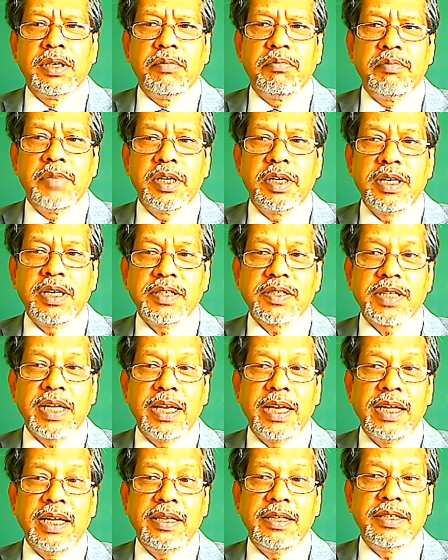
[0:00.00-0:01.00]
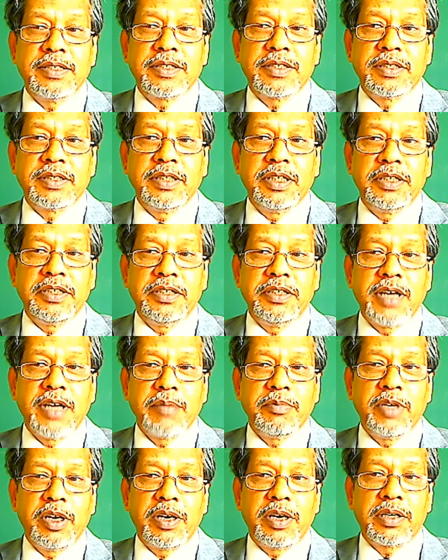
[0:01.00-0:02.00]
Because L is in the
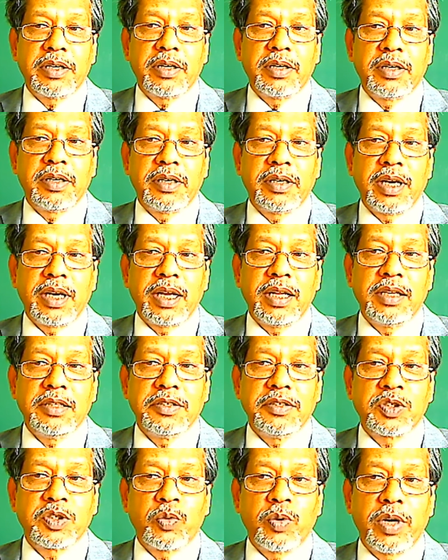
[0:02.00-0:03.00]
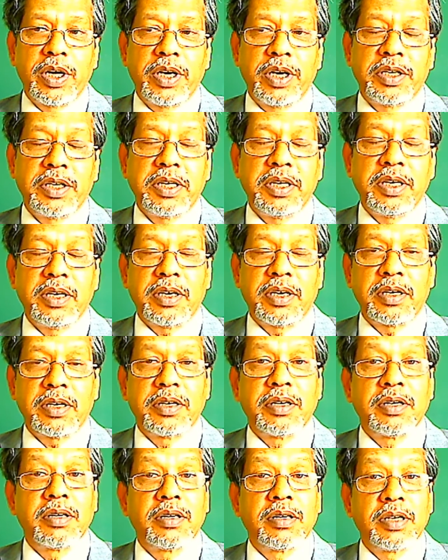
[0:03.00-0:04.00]
denominator, L squared
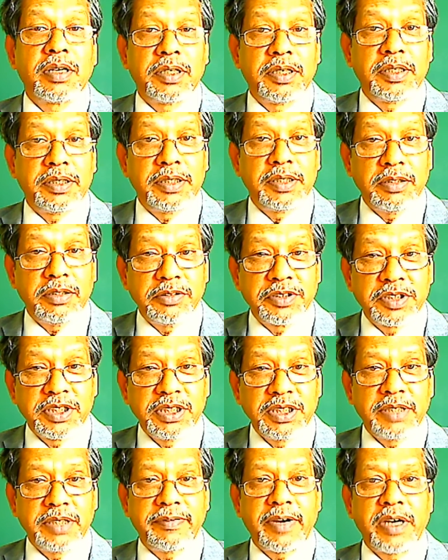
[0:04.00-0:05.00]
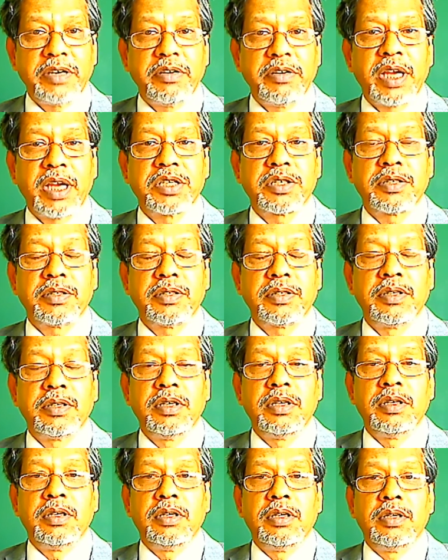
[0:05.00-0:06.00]
here, you'll see the variation.
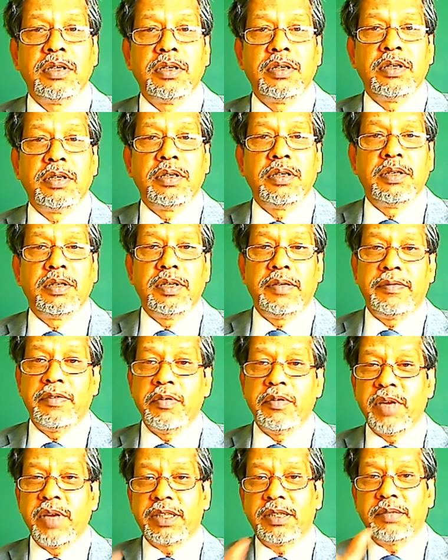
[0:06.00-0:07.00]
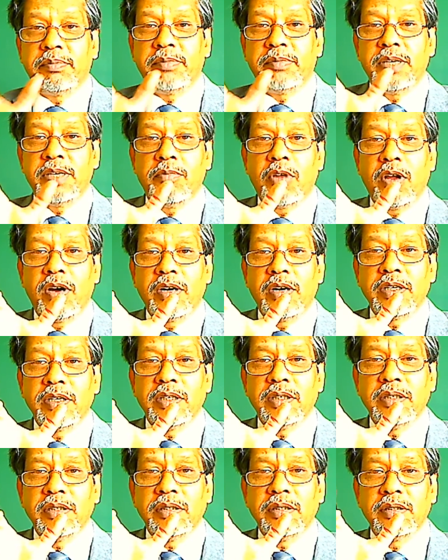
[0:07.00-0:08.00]
If you make the beam
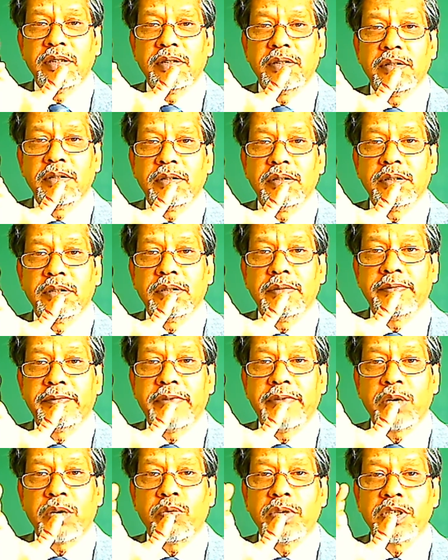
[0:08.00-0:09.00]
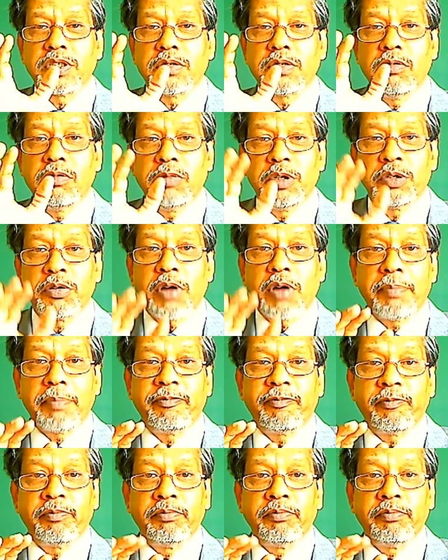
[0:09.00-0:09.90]
longer, the frequency will drop.